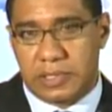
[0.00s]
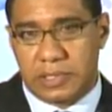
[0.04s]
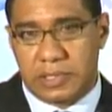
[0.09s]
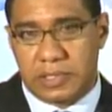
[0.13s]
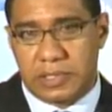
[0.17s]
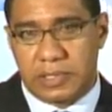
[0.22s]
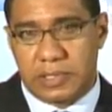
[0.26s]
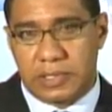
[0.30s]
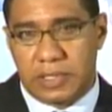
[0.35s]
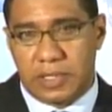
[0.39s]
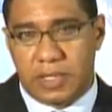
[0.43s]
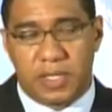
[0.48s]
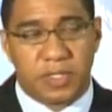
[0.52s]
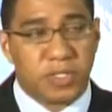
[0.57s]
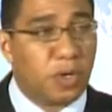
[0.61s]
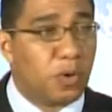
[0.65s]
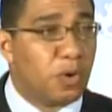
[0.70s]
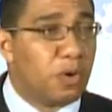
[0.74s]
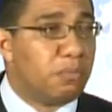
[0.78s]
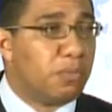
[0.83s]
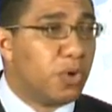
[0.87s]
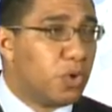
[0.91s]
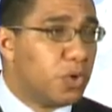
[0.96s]
is our
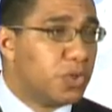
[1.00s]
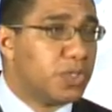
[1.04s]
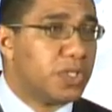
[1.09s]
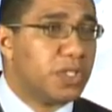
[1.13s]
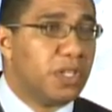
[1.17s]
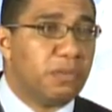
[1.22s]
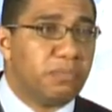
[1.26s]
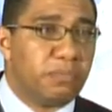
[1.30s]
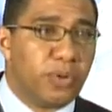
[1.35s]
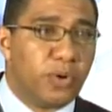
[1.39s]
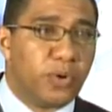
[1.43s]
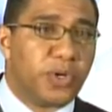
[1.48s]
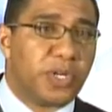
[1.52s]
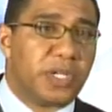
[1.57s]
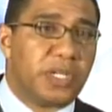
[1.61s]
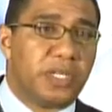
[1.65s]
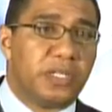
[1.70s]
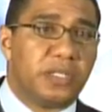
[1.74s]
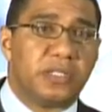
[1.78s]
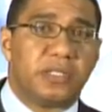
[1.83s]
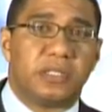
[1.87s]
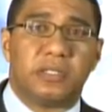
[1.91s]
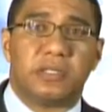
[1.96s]
most important
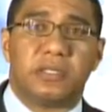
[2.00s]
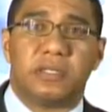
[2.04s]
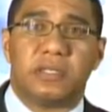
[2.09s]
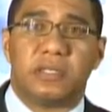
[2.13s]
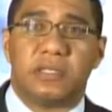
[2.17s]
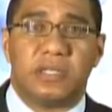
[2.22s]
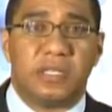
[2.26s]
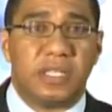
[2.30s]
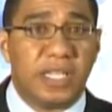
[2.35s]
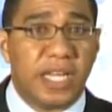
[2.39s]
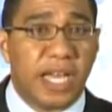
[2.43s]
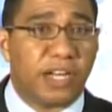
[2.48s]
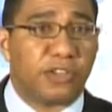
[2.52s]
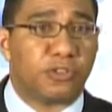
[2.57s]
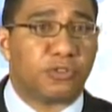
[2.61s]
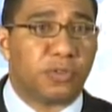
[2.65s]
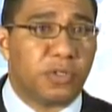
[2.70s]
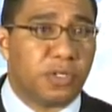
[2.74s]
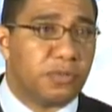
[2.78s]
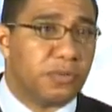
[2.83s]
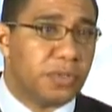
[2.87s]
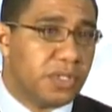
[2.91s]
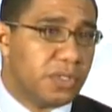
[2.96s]
natural
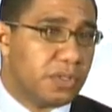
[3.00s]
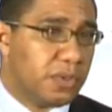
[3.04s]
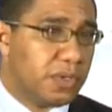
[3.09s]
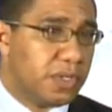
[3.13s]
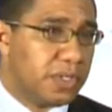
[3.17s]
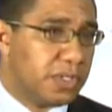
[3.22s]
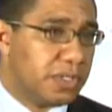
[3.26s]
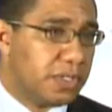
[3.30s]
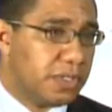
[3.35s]
resource.